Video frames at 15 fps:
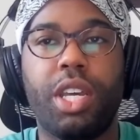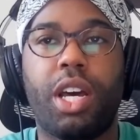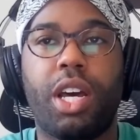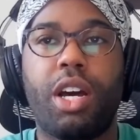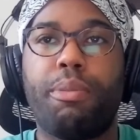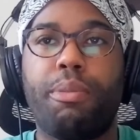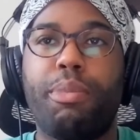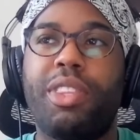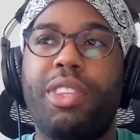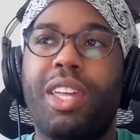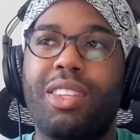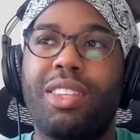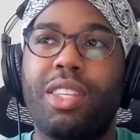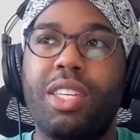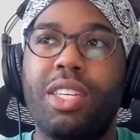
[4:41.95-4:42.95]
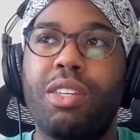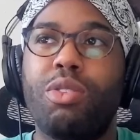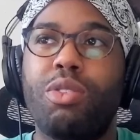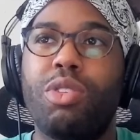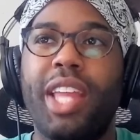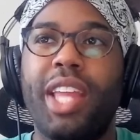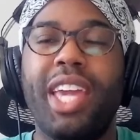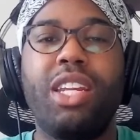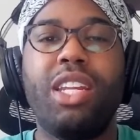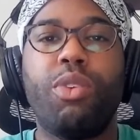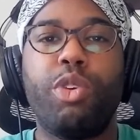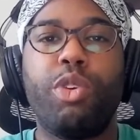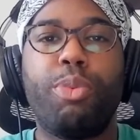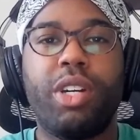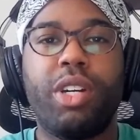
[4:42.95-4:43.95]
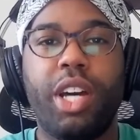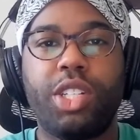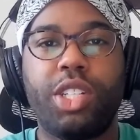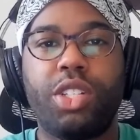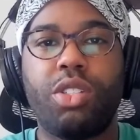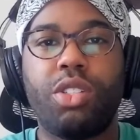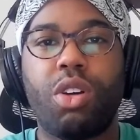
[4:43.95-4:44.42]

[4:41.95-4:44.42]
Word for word: uh, but that the negative repercussions